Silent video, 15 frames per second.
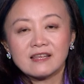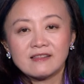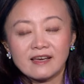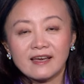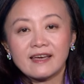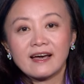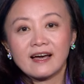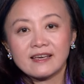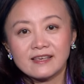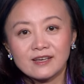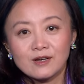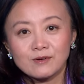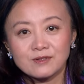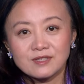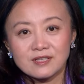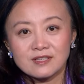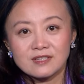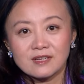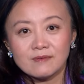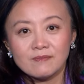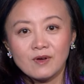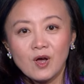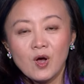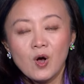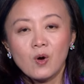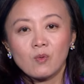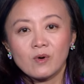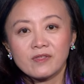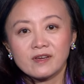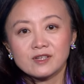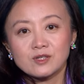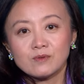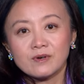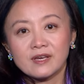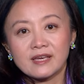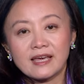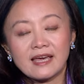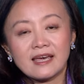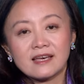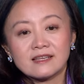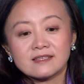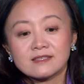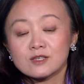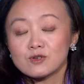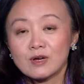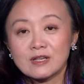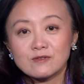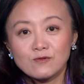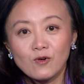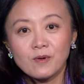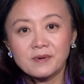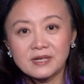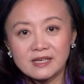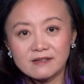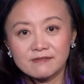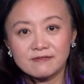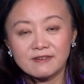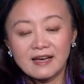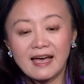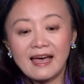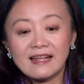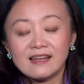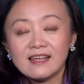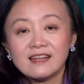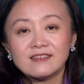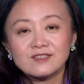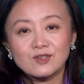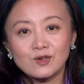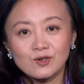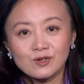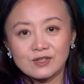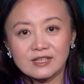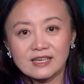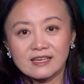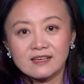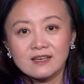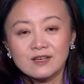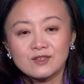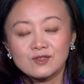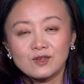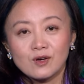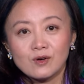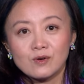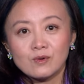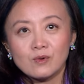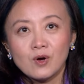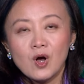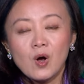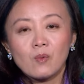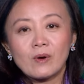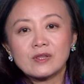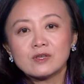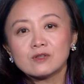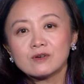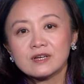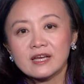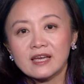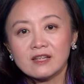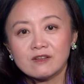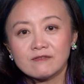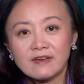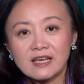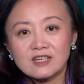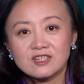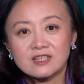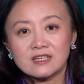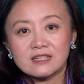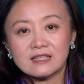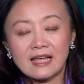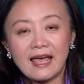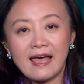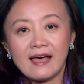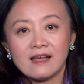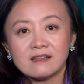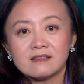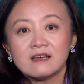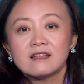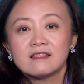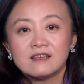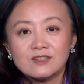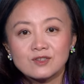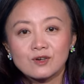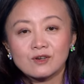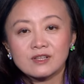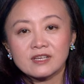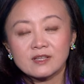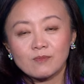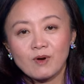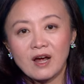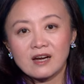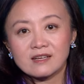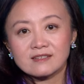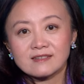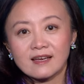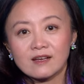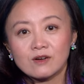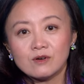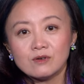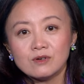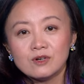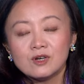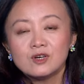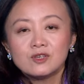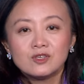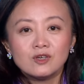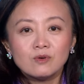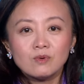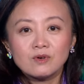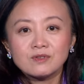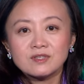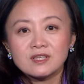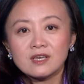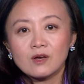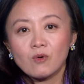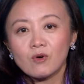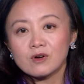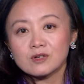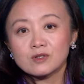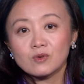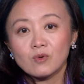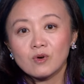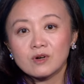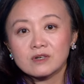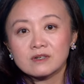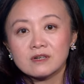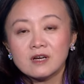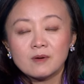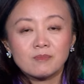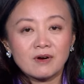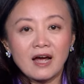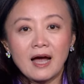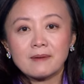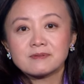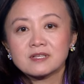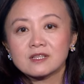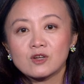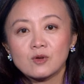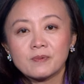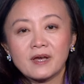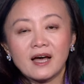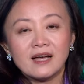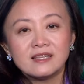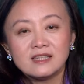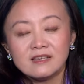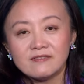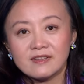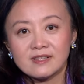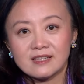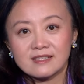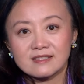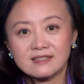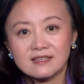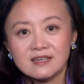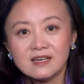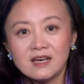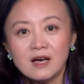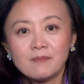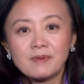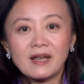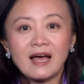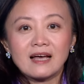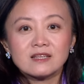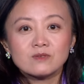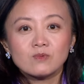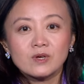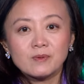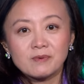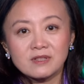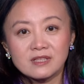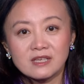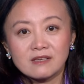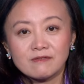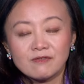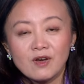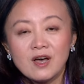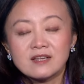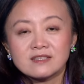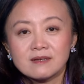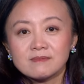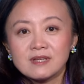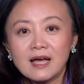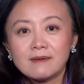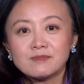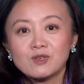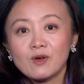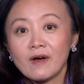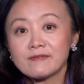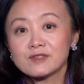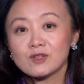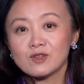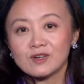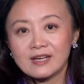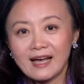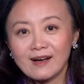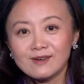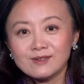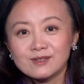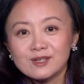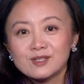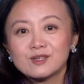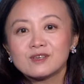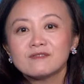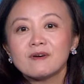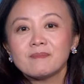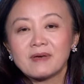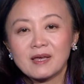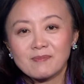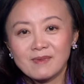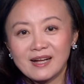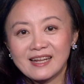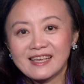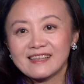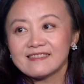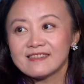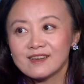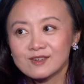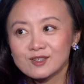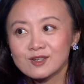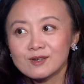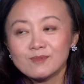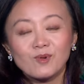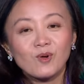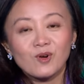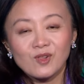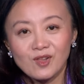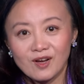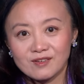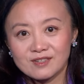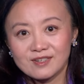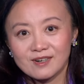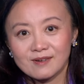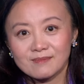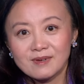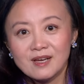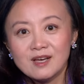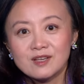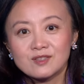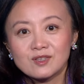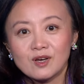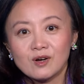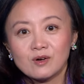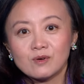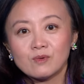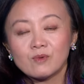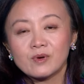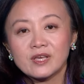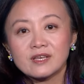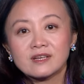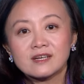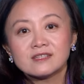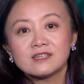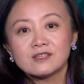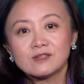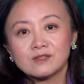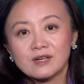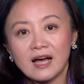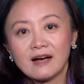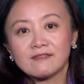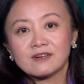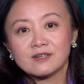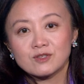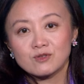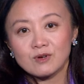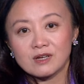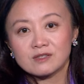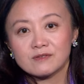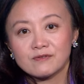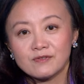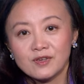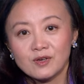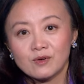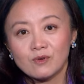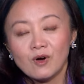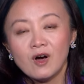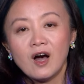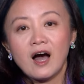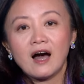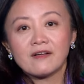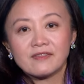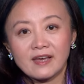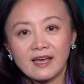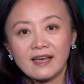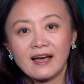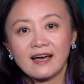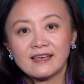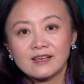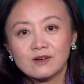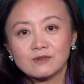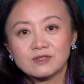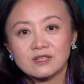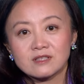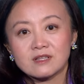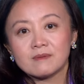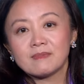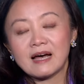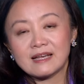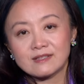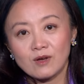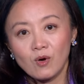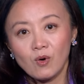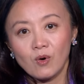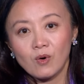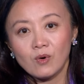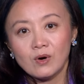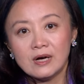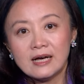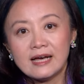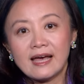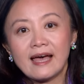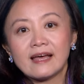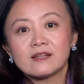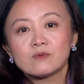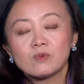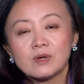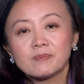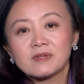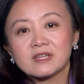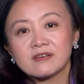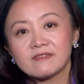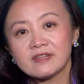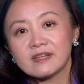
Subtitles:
the AI ecosystem. What they're doing is transformative, and it is early. So when you look at innovation and this early in the product cycle, you will see quarter to quarter, perhaps a little bit unevenness. But as we believe, sometimes you have to look out to even make money near term or long term. So we continue to have a constructive view on the AI ecosystem as a whole, and we believe in